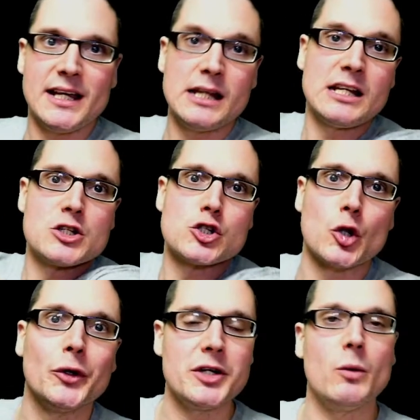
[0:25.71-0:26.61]
and
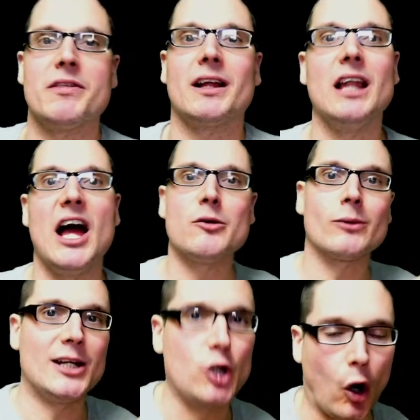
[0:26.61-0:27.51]
consulting with a client
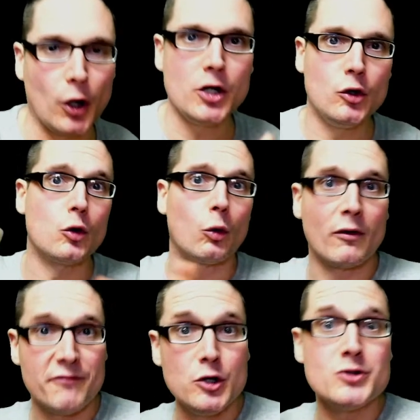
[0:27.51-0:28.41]
regarding Google
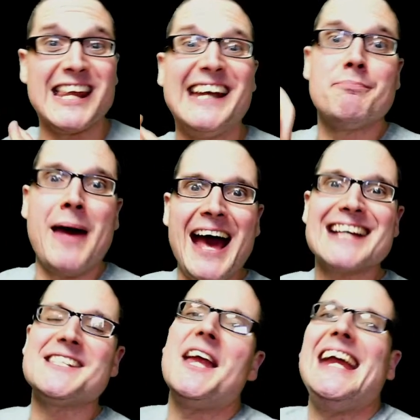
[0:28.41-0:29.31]
reviews and a
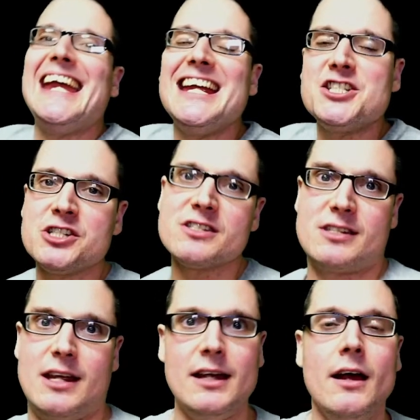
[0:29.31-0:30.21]
past
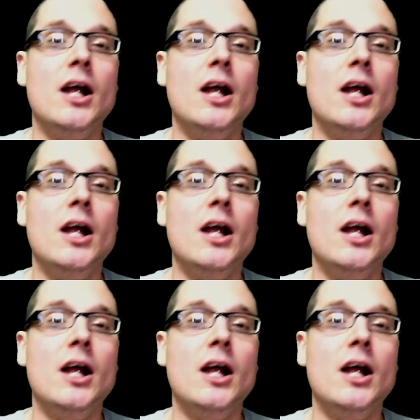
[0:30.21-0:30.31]
agency